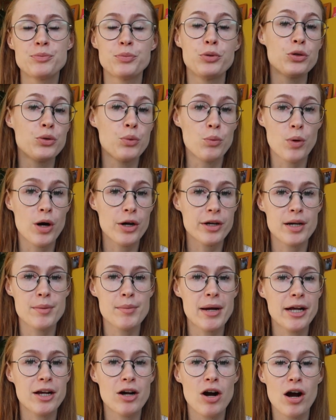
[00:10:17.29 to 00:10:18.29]
put water in
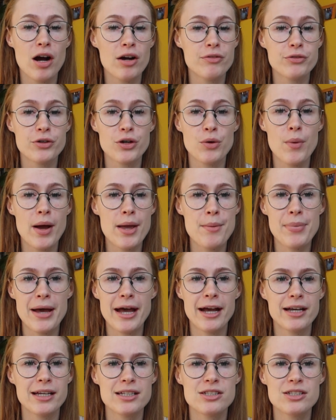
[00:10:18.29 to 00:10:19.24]
my car for the way back.